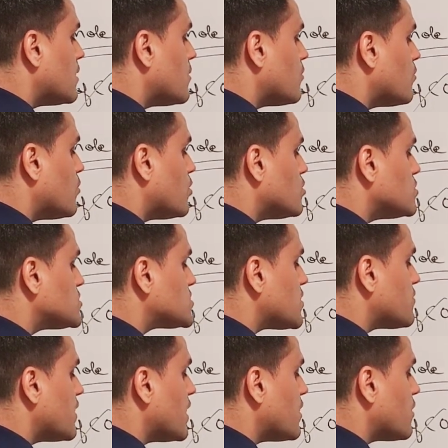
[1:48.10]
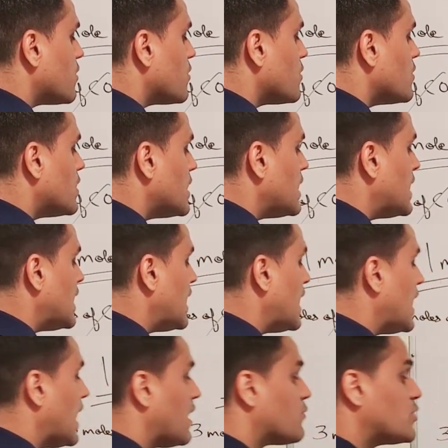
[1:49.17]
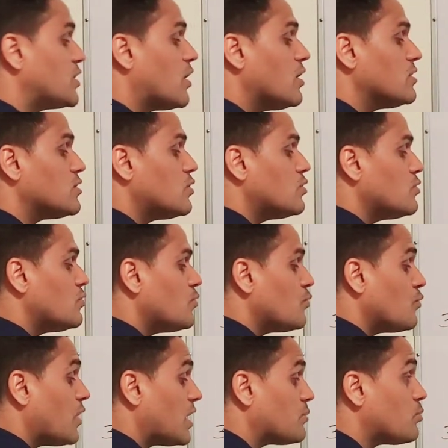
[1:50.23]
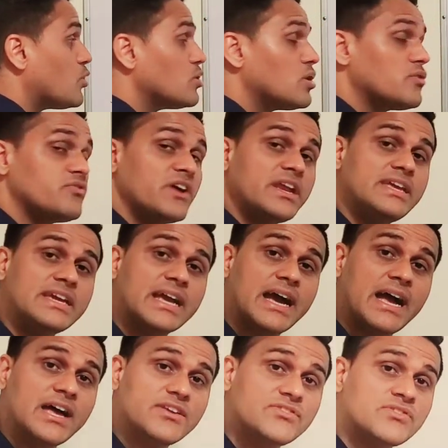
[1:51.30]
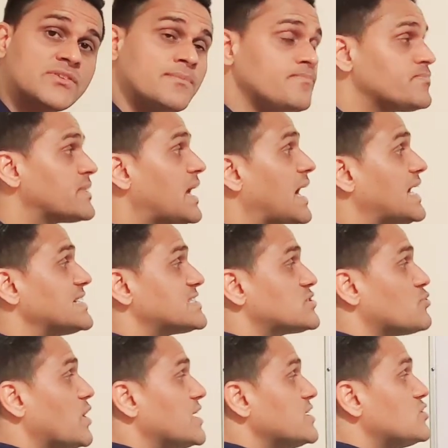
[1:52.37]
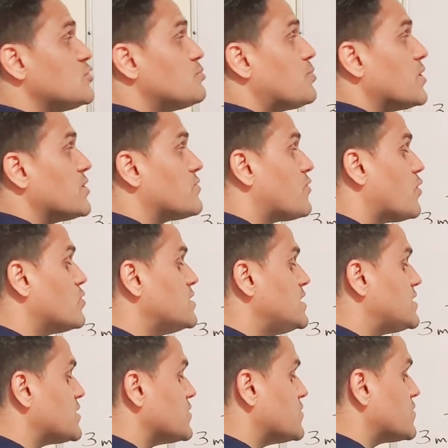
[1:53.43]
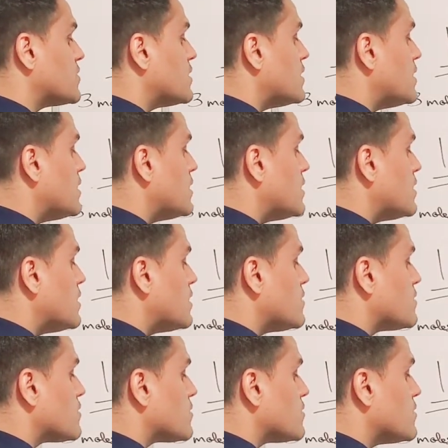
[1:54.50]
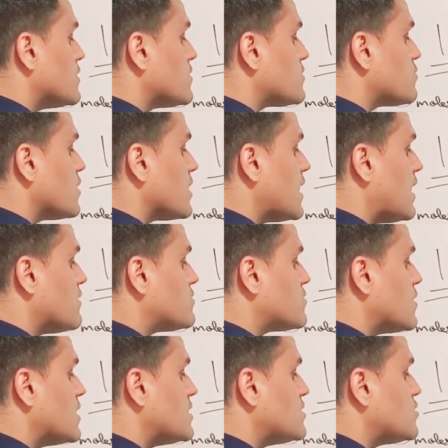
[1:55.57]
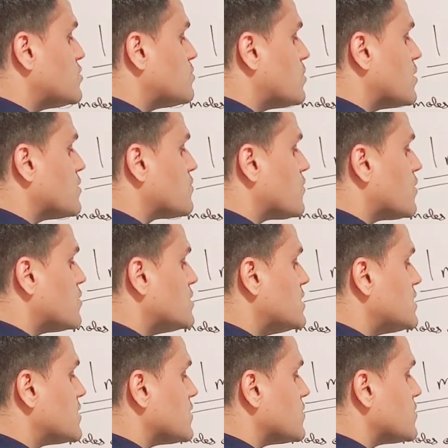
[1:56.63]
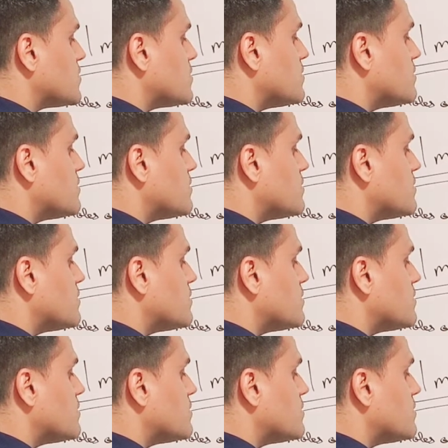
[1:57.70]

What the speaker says: Moles of NO. And we all know 1 mole of any gas has 22.4 liters. So this will have 22.4 liters.